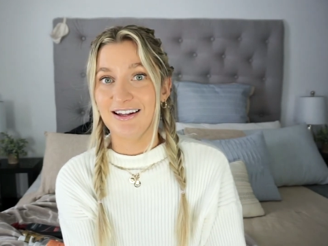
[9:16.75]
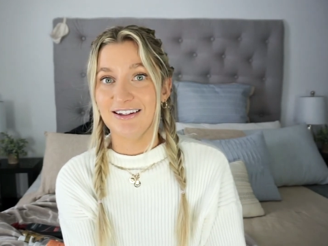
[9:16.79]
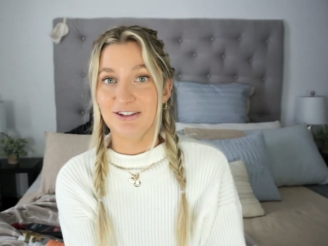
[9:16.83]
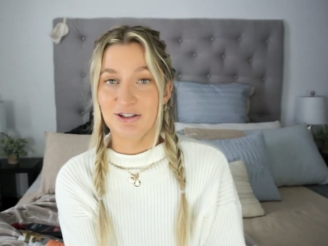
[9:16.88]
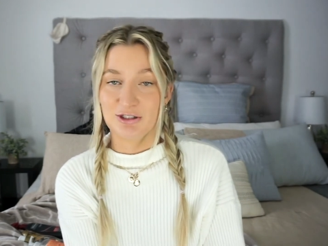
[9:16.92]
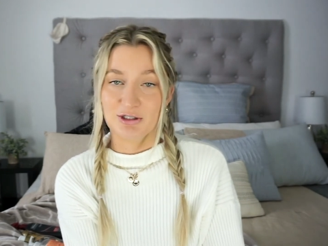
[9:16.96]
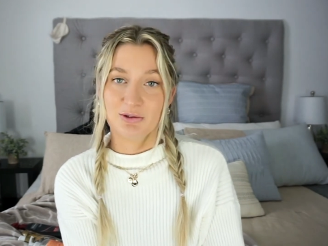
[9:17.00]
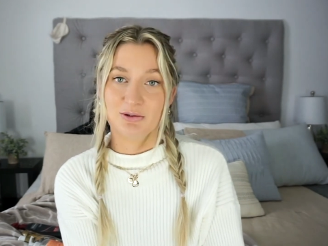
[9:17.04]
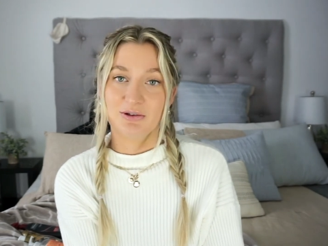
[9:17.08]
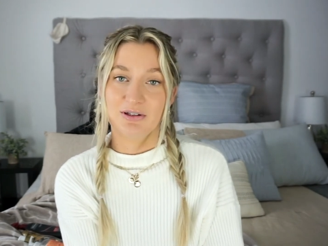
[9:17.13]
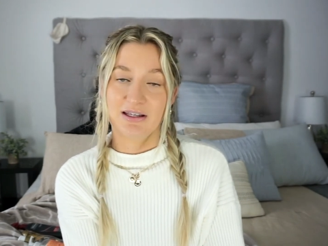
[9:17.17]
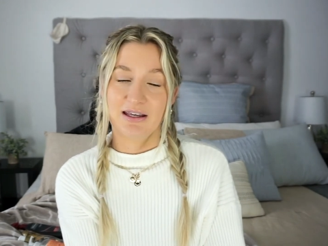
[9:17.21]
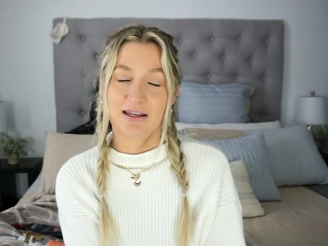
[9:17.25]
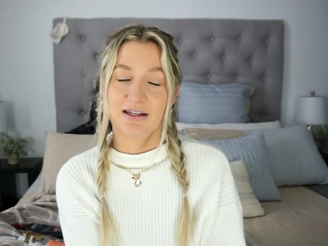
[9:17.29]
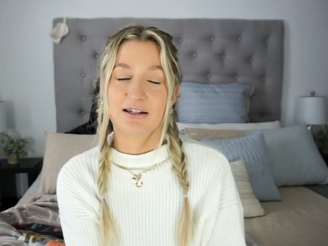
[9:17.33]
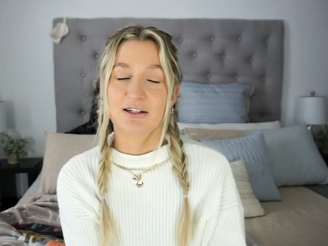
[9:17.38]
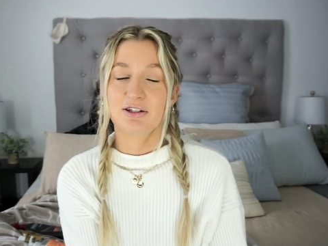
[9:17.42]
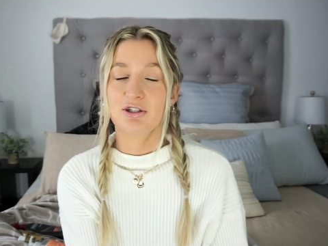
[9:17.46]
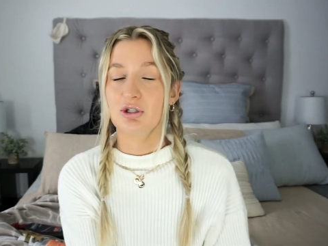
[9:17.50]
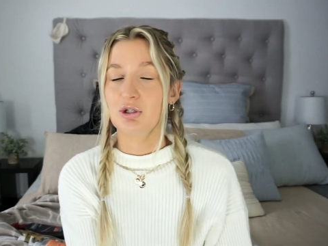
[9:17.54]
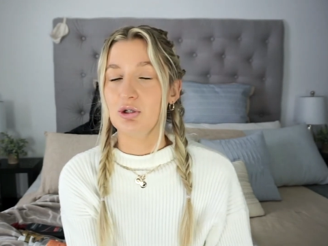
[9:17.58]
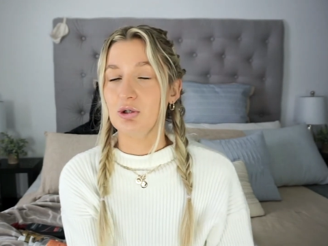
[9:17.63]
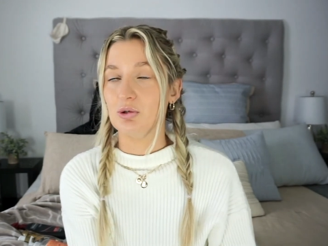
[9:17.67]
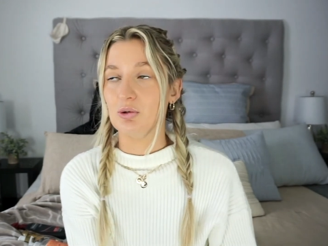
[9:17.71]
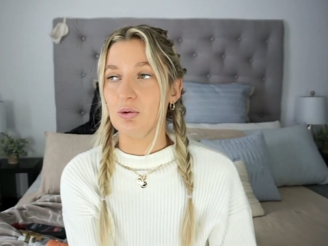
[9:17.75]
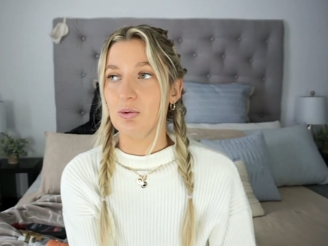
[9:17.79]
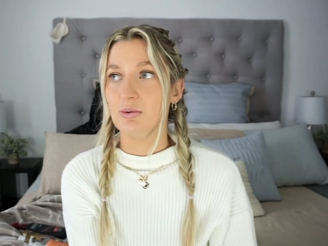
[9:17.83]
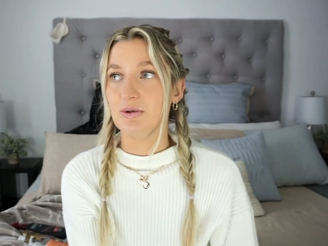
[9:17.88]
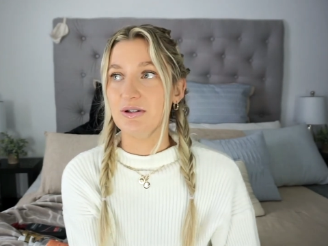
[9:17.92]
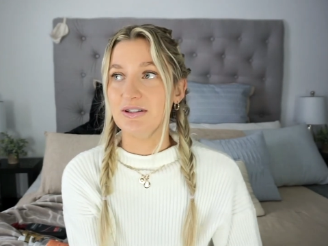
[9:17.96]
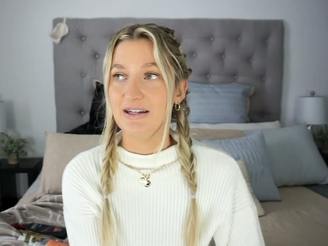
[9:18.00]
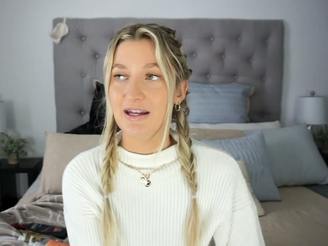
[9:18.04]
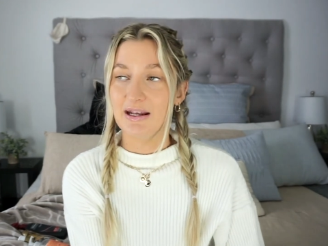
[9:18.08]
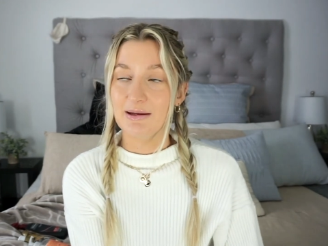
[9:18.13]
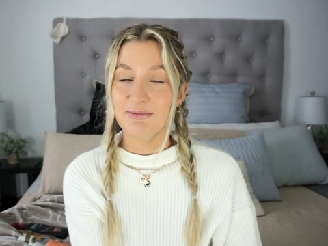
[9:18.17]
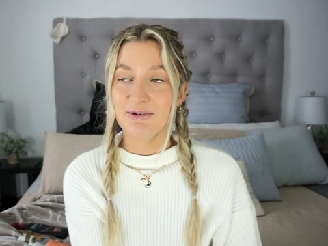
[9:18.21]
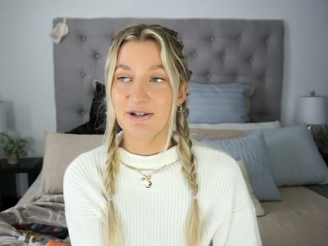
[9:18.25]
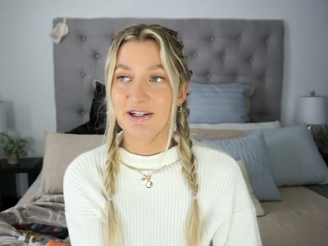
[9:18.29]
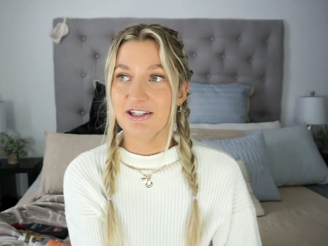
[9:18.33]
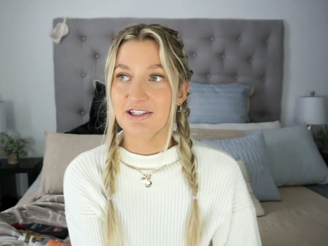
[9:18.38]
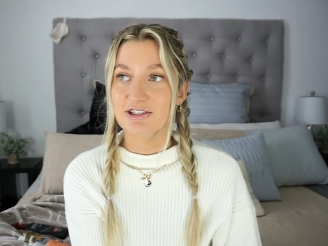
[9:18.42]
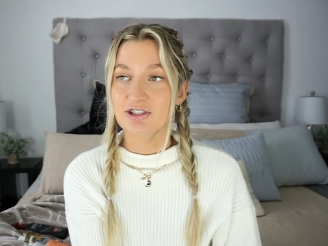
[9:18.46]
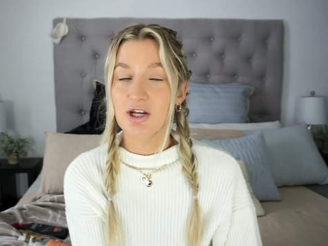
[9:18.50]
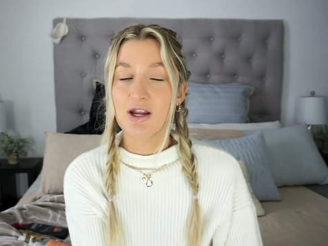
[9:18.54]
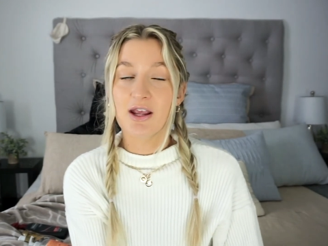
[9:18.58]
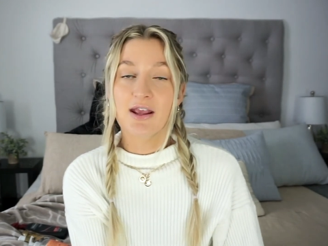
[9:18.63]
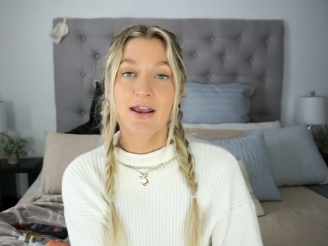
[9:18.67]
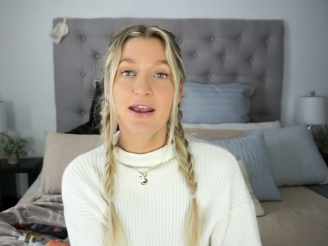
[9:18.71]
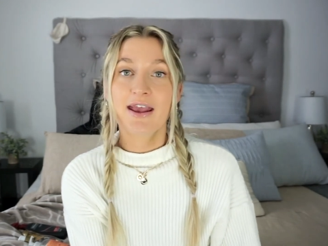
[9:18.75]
do lead to damage